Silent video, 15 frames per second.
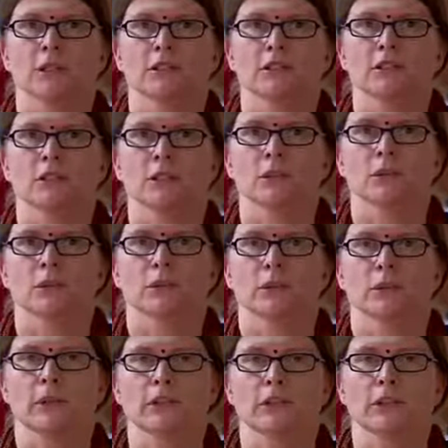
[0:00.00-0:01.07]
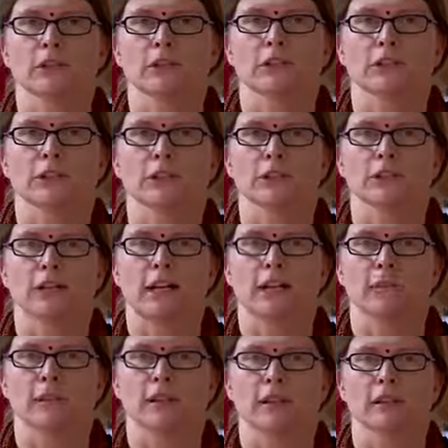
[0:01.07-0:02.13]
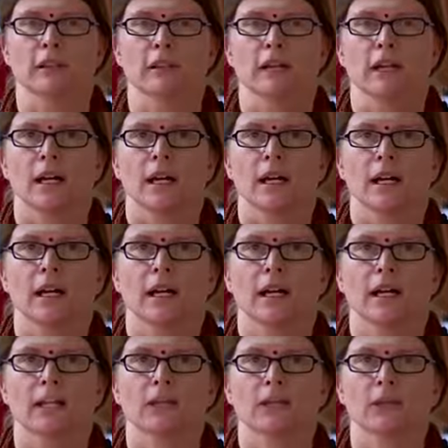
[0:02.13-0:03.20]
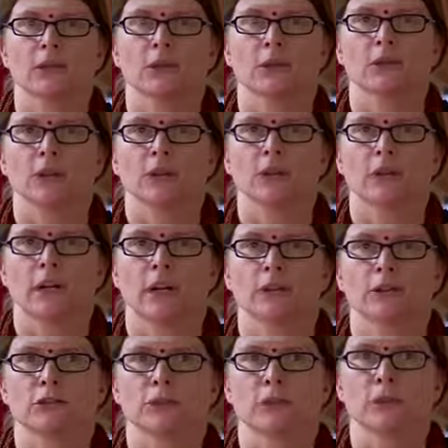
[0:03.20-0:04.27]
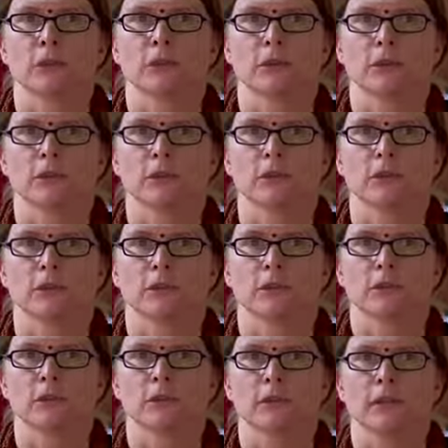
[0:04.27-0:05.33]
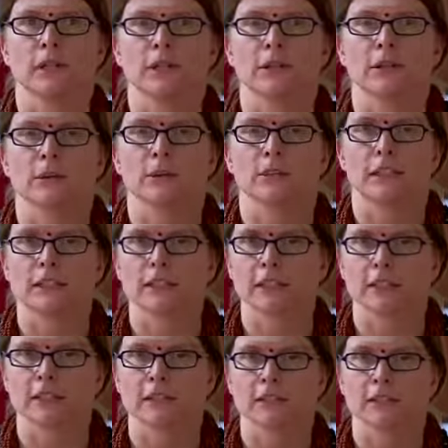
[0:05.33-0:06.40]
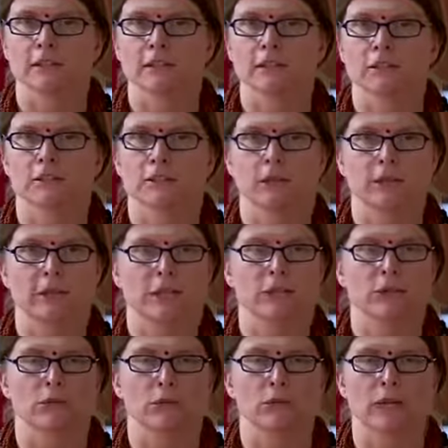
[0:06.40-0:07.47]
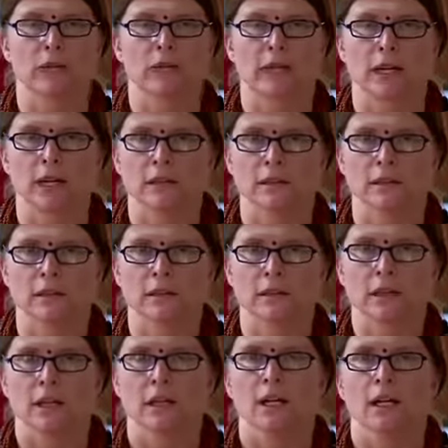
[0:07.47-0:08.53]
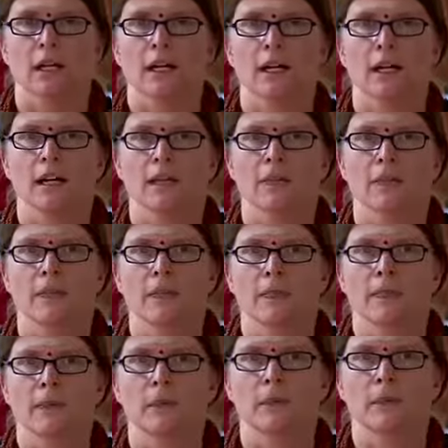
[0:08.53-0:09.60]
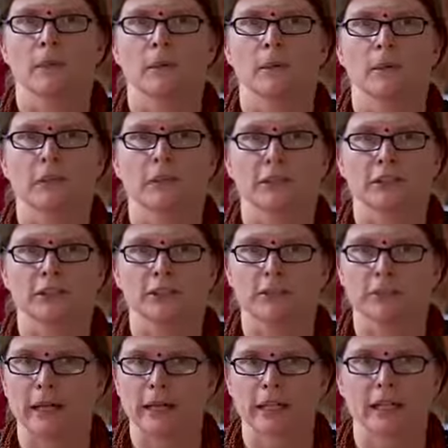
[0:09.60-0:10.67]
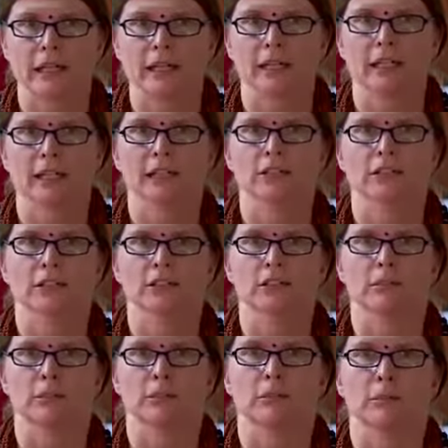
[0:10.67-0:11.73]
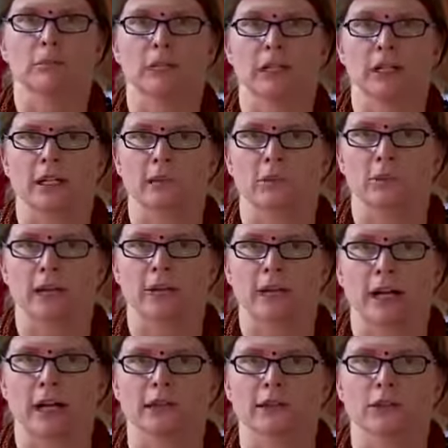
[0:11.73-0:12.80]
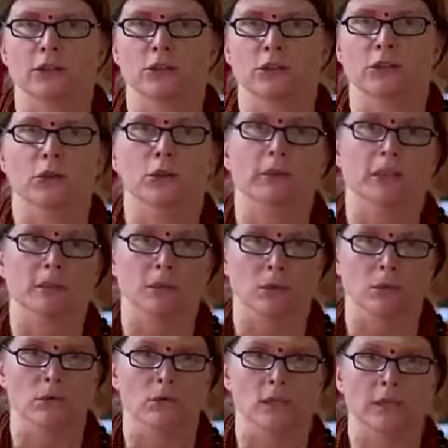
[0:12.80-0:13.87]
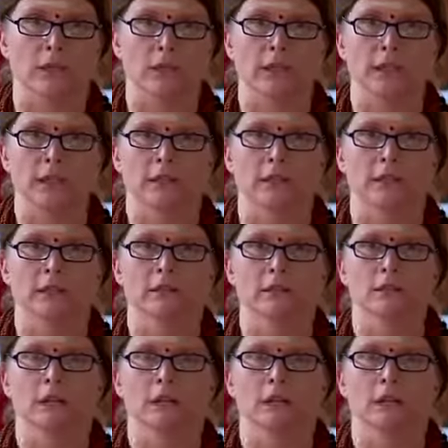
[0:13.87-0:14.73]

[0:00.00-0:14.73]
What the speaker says: So we went there to see what was happening, and there was a crowd of people, and they were yelling, screaming, throwing rocks. And then I remember hearing some banging, and I saw some people picking up big rocks and throwing them over at us.